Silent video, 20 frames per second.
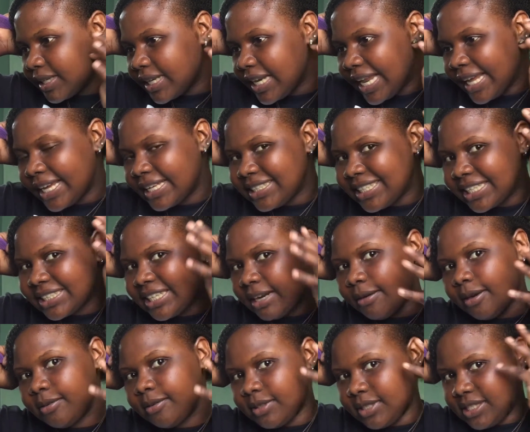like just
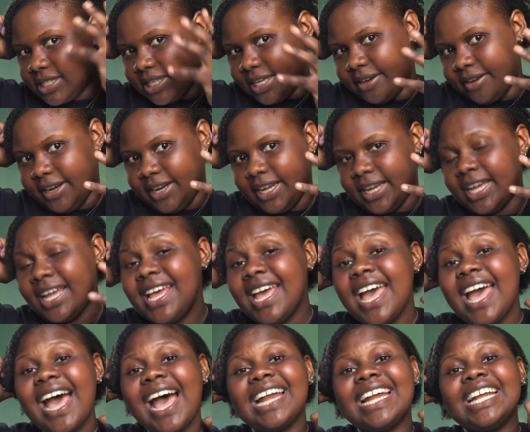around this area,
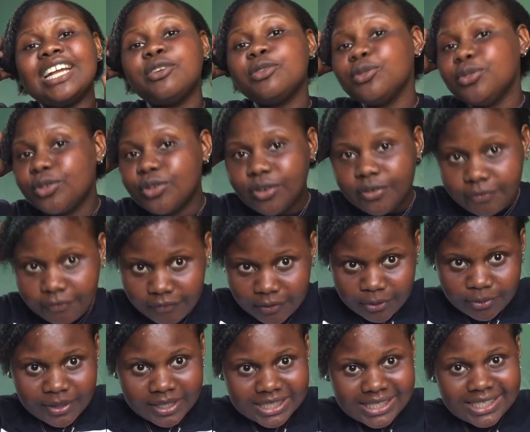and I could not
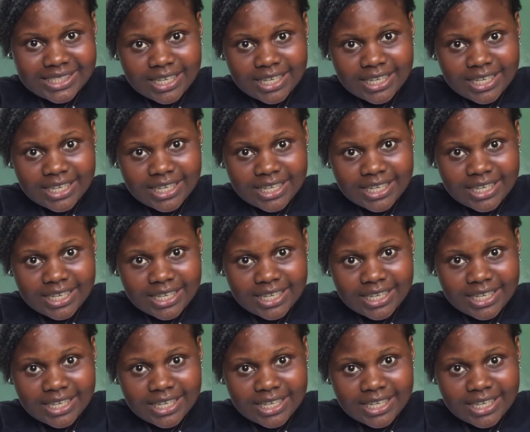feel a